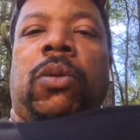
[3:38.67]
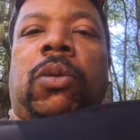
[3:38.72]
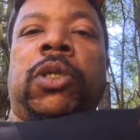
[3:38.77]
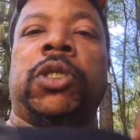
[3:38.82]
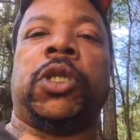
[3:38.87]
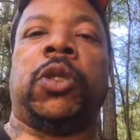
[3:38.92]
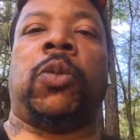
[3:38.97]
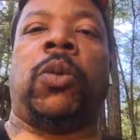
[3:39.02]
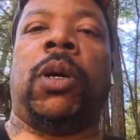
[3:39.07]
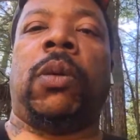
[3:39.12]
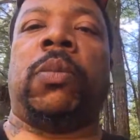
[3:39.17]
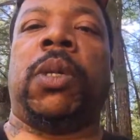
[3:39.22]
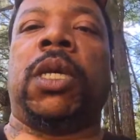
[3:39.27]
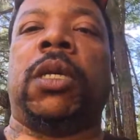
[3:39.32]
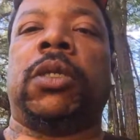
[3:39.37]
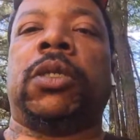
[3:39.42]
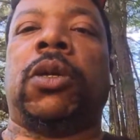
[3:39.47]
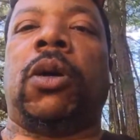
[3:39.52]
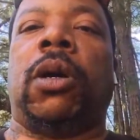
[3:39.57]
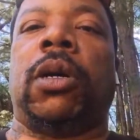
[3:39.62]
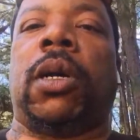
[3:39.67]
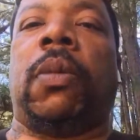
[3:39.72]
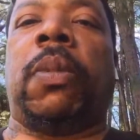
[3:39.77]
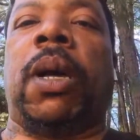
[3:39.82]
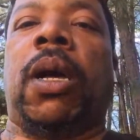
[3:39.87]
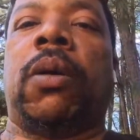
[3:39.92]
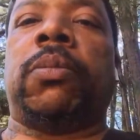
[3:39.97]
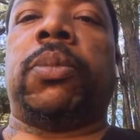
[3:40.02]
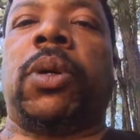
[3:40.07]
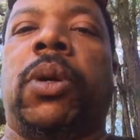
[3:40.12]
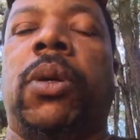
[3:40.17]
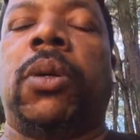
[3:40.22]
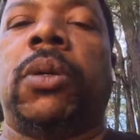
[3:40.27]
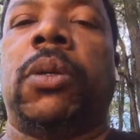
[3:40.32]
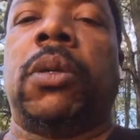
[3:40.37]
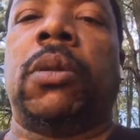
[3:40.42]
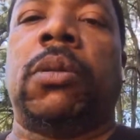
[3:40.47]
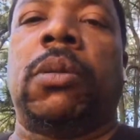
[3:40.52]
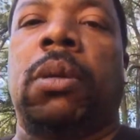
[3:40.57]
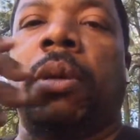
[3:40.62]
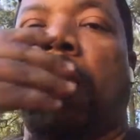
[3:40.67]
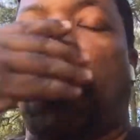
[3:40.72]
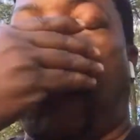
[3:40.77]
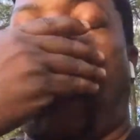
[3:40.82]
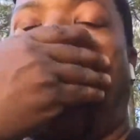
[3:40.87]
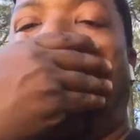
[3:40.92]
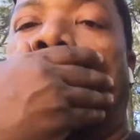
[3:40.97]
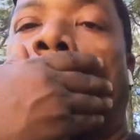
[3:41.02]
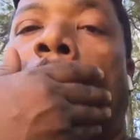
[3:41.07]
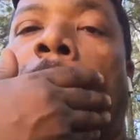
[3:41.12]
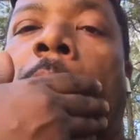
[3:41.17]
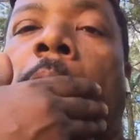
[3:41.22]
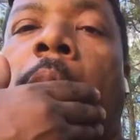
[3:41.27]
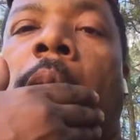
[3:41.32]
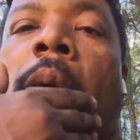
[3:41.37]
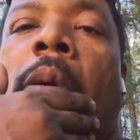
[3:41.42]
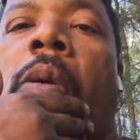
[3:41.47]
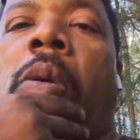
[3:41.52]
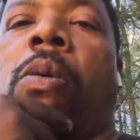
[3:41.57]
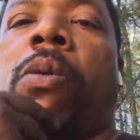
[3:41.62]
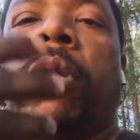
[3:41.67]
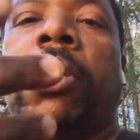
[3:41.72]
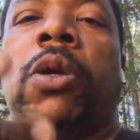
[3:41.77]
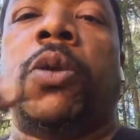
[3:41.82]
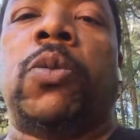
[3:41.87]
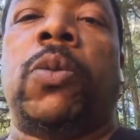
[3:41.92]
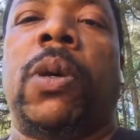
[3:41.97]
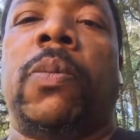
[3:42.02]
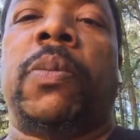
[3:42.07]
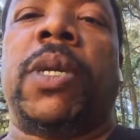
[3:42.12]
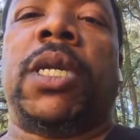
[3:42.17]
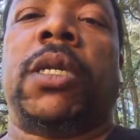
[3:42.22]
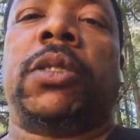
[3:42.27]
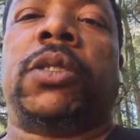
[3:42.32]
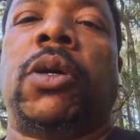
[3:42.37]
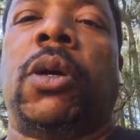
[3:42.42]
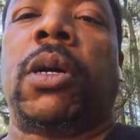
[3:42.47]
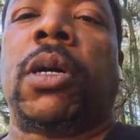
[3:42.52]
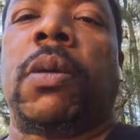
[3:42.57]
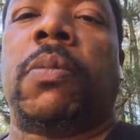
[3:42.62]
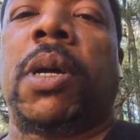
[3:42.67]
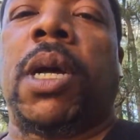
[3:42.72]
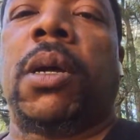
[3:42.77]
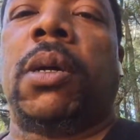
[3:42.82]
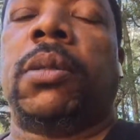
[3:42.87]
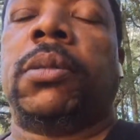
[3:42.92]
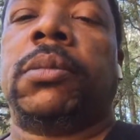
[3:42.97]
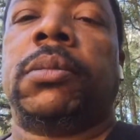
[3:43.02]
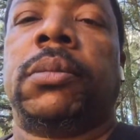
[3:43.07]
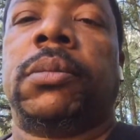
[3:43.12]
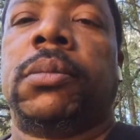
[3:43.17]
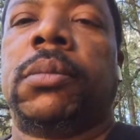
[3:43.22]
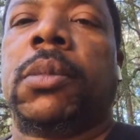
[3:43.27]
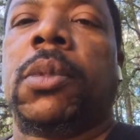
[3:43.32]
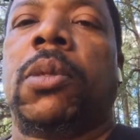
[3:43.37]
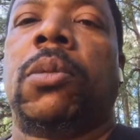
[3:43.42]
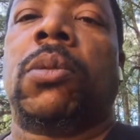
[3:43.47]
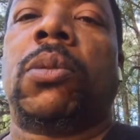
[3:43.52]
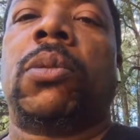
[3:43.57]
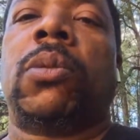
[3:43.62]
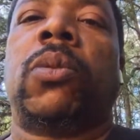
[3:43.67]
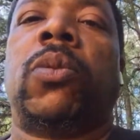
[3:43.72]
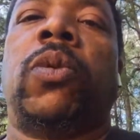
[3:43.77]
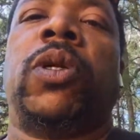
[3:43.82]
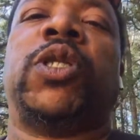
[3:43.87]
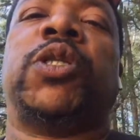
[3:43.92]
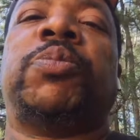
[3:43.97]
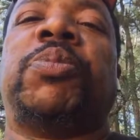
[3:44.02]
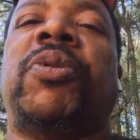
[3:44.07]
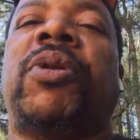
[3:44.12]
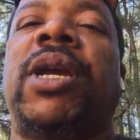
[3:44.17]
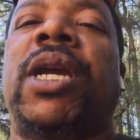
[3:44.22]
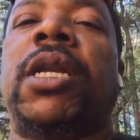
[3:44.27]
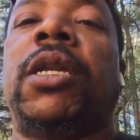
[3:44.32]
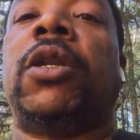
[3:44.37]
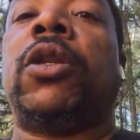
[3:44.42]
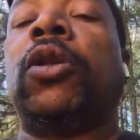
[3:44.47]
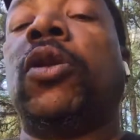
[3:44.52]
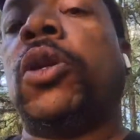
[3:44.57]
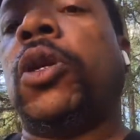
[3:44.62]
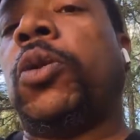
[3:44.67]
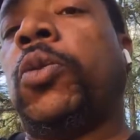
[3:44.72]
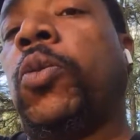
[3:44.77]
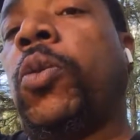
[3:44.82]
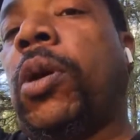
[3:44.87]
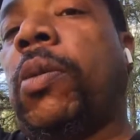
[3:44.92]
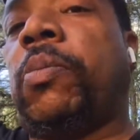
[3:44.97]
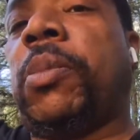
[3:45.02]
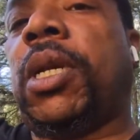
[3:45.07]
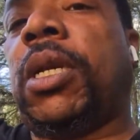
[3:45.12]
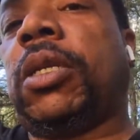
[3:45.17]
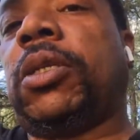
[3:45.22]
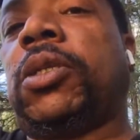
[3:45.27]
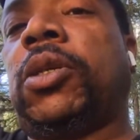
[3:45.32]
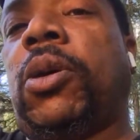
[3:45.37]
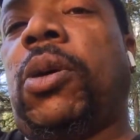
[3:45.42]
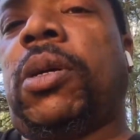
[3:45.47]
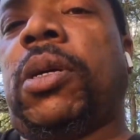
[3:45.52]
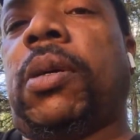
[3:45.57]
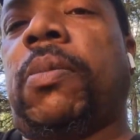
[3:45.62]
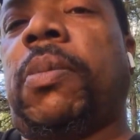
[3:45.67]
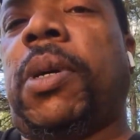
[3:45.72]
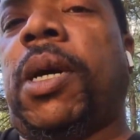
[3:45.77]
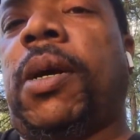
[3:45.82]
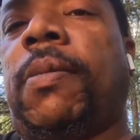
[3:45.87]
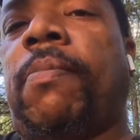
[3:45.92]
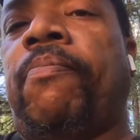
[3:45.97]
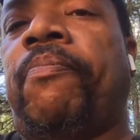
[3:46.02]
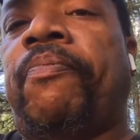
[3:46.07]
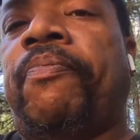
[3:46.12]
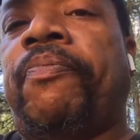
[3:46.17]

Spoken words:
What you want me to talk about, bro? What you want me to talk about? Which breed do you want me to talk about?